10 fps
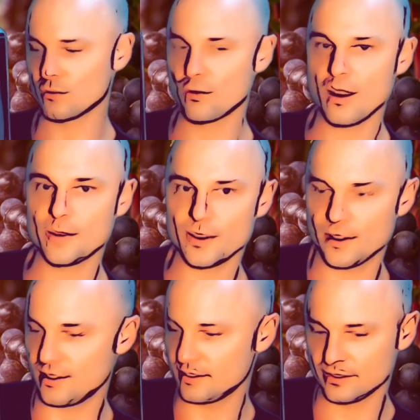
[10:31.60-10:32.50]
rubber
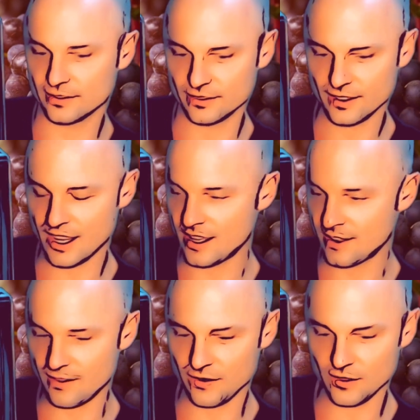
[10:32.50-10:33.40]
and
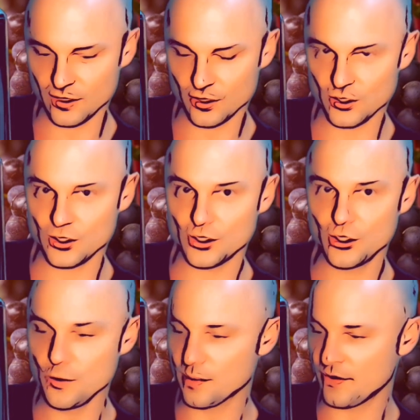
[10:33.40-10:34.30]

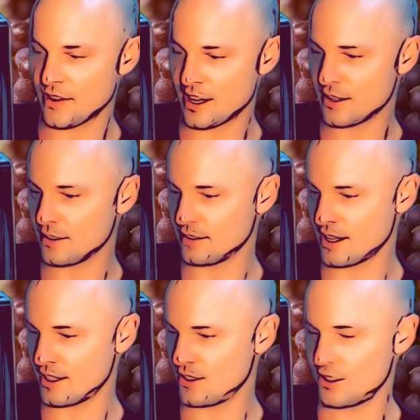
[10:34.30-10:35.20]
super foul
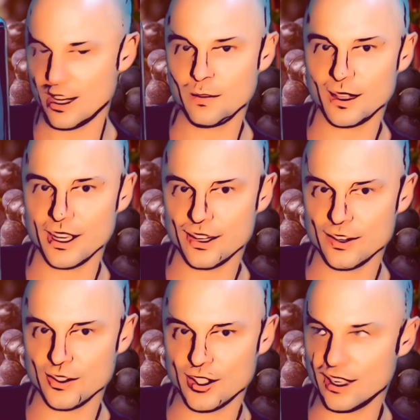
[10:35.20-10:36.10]
and shaped like your
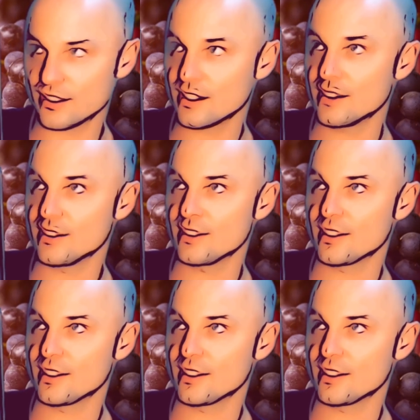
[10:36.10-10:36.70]
intestines.